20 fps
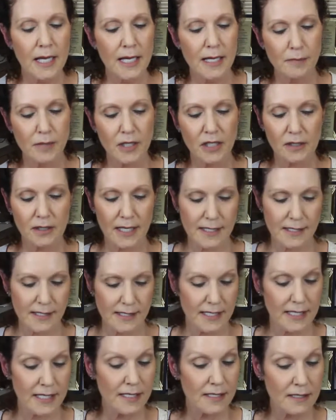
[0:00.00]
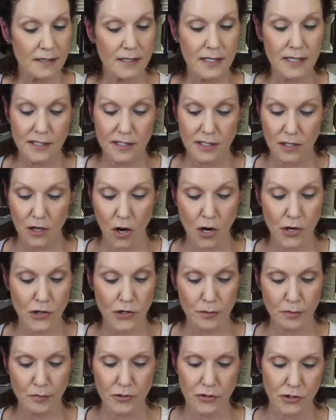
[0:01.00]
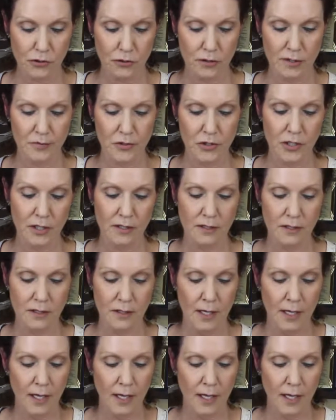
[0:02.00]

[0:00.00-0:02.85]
Hibiclens is listed on your prescription,